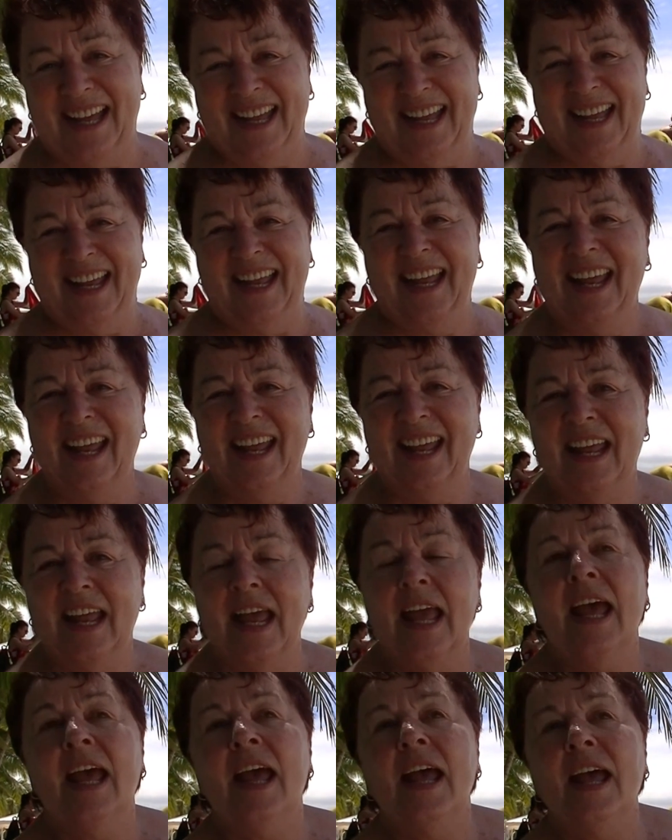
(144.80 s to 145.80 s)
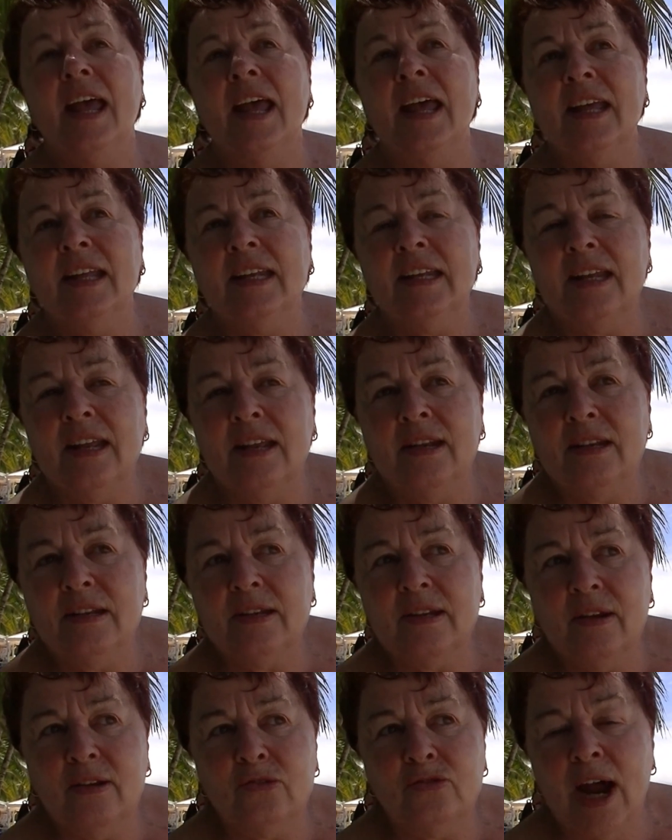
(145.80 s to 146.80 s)
what does that mean? Uh,
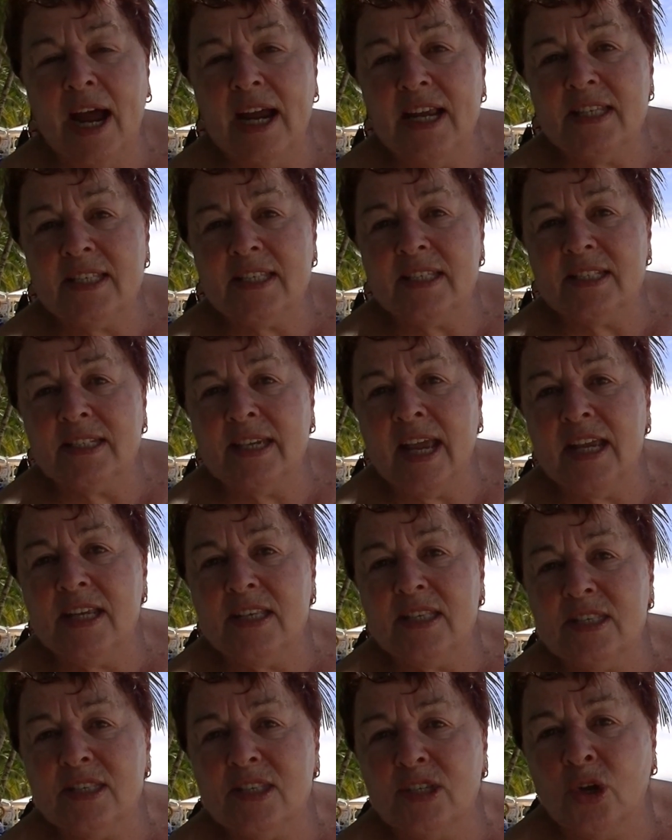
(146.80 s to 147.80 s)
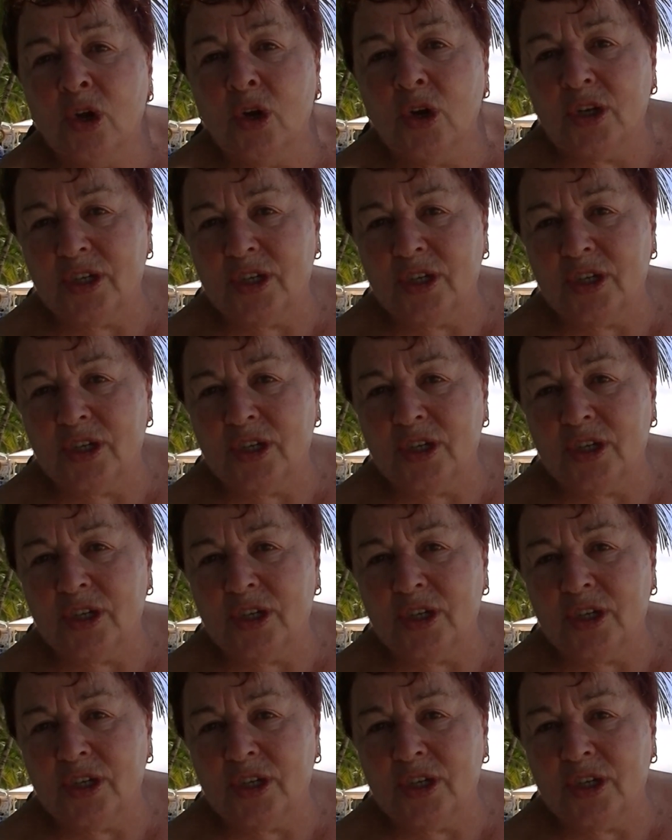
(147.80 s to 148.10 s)
uh, rice tastes good.